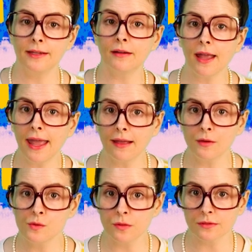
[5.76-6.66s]
here at
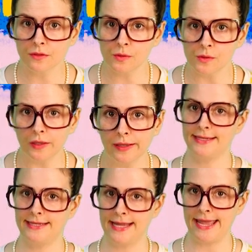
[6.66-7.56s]
Cool School.
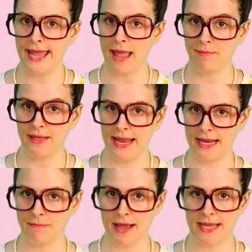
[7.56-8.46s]
Today I'm
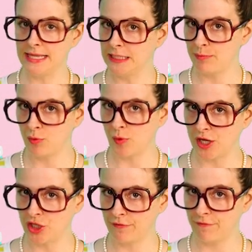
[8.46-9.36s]
getting my
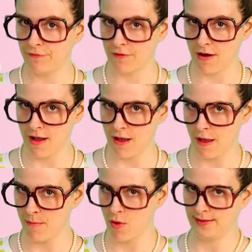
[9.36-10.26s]
inspiration
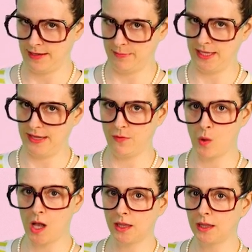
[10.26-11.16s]
from, let me give you
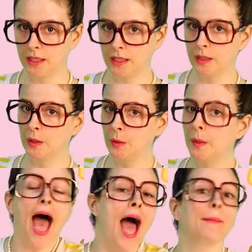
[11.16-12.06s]
a clue,
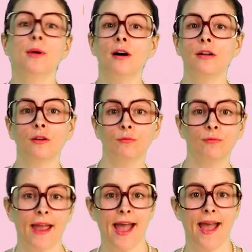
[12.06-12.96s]
I'm gonna
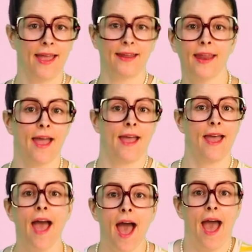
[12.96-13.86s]
ride.
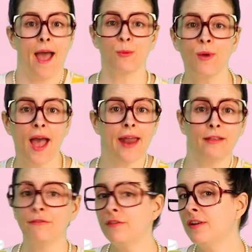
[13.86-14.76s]
I'm riding
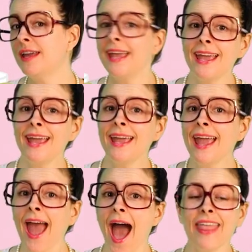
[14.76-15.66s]
free.
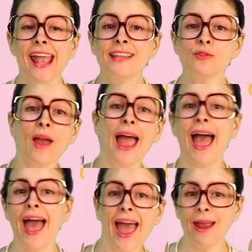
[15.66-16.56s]
That's
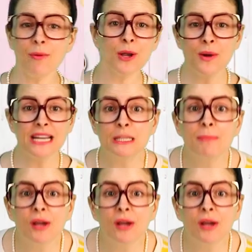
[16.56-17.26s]
right, we're doing